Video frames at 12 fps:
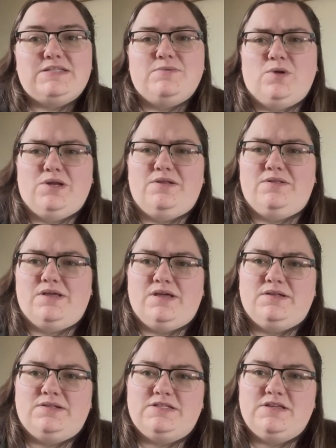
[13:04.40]
in one
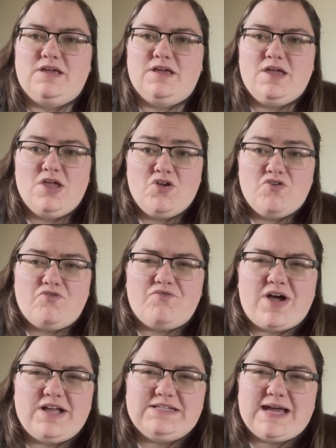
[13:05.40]
another, to
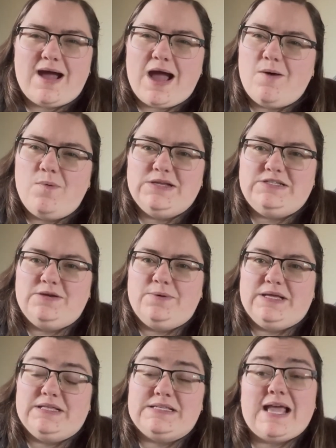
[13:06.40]
find out how we're
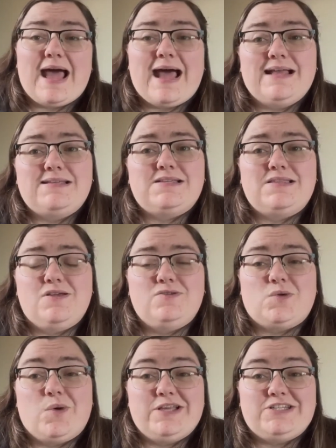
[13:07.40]
doing, to ask those
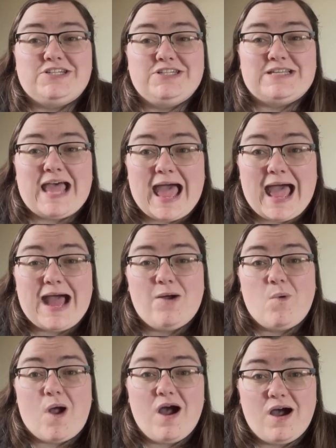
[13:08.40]
questions.
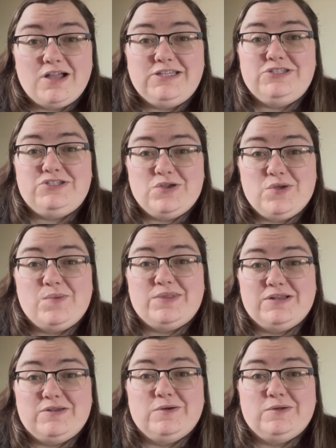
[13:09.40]
How are you doing with
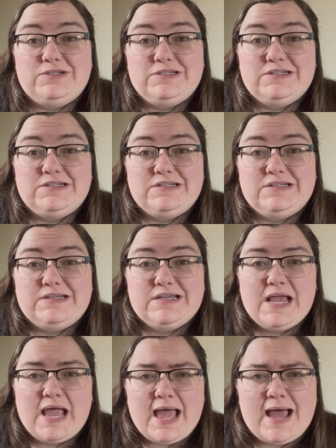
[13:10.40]
the Lord?
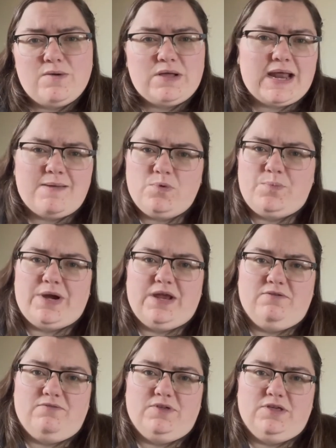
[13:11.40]
How can I be
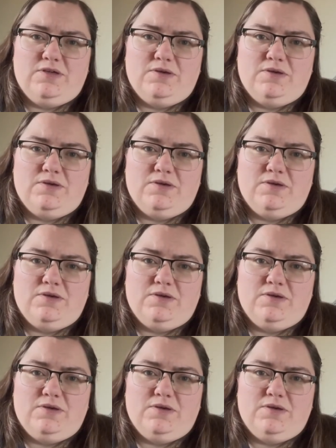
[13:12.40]
praying for you?